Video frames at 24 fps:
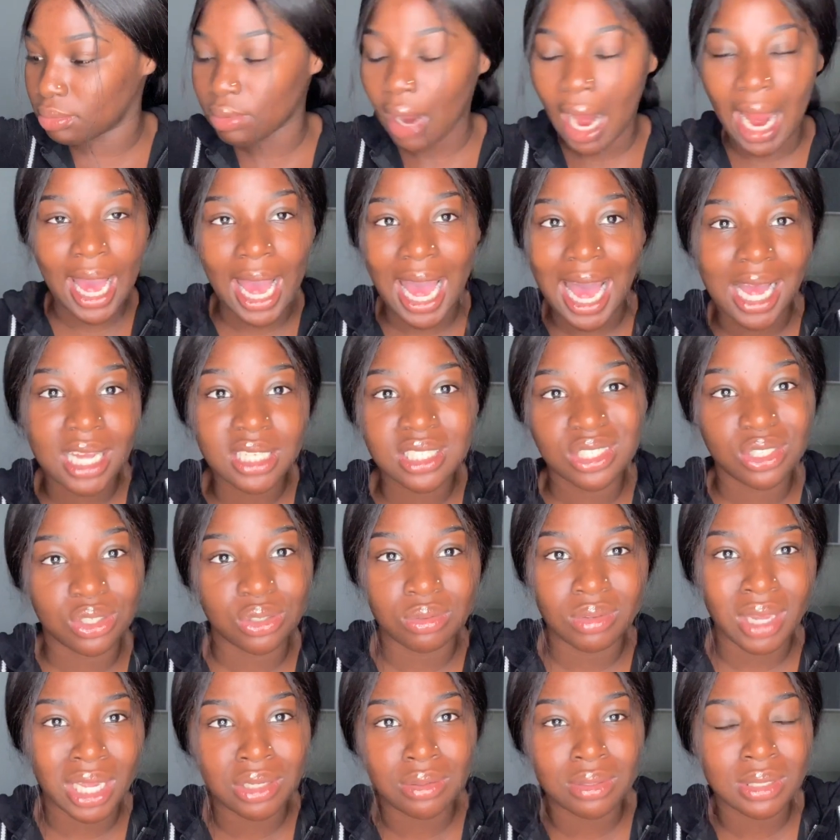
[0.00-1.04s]
I asked you
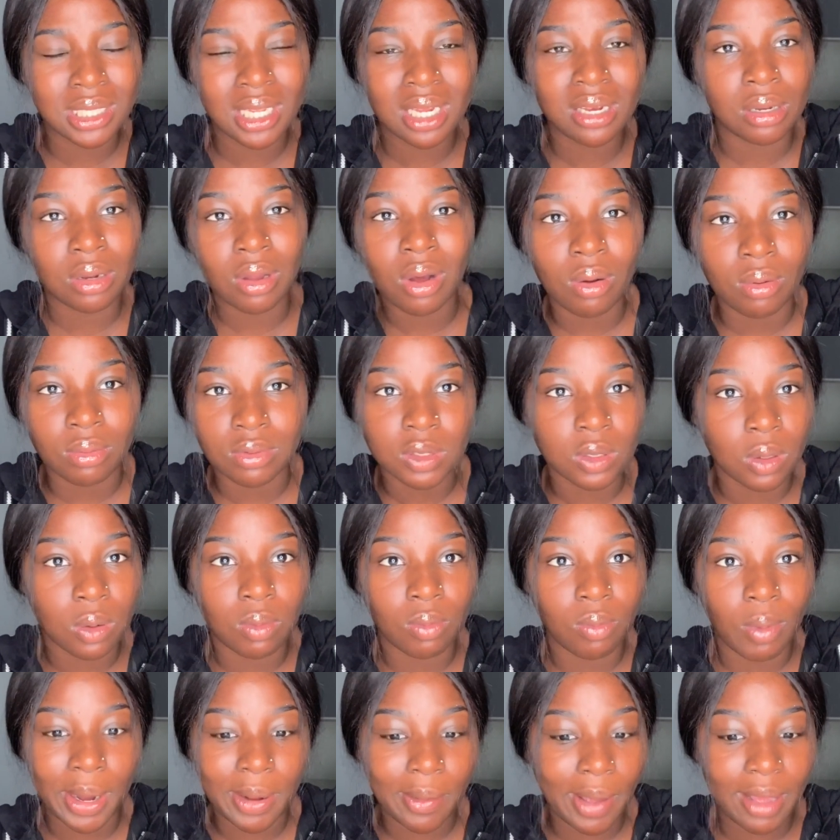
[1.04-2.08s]
and you said no, so
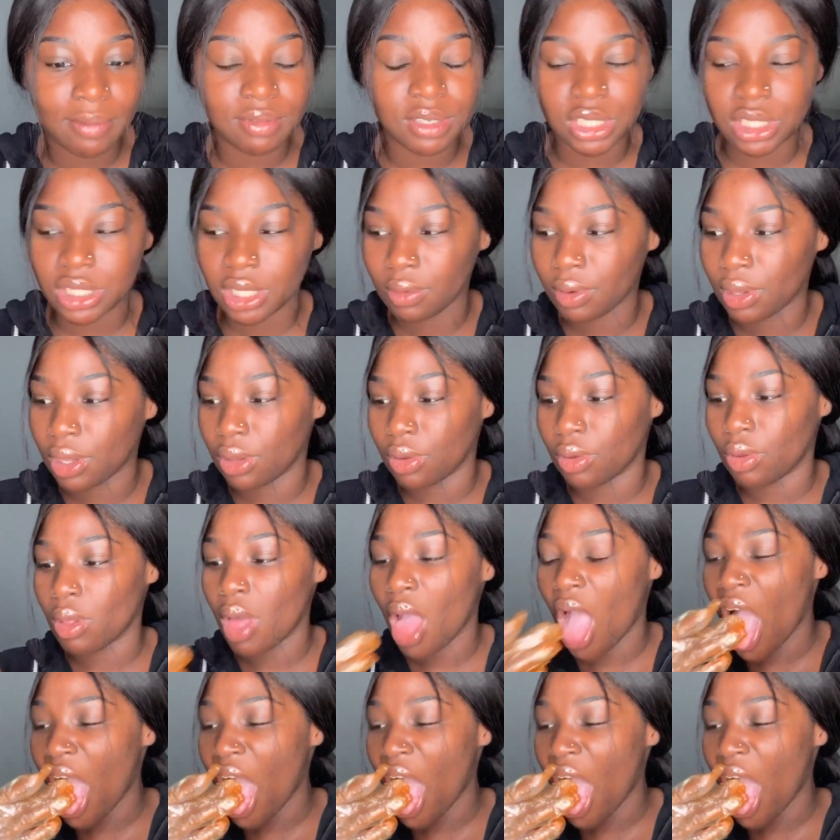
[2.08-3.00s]
why do I have to share with you?